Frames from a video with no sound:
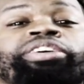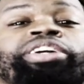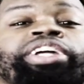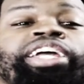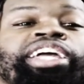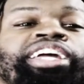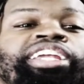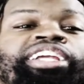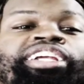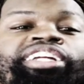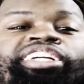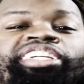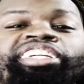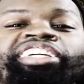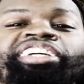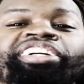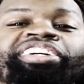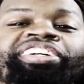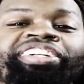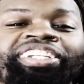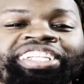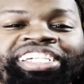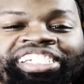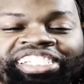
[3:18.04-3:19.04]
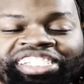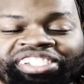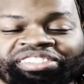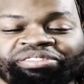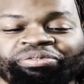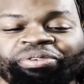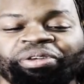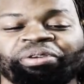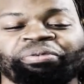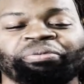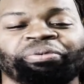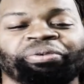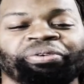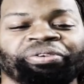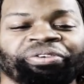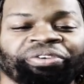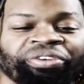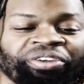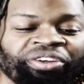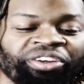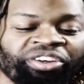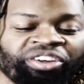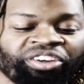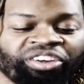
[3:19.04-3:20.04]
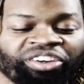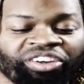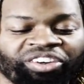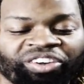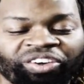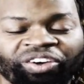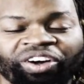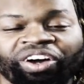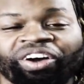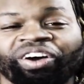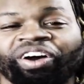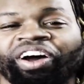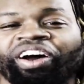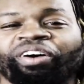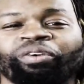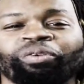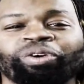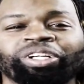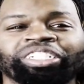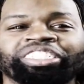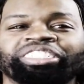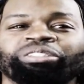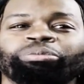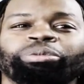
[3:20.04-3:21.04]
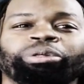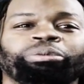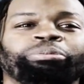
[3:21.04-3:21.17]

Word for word: created a kill list of people who I wanted to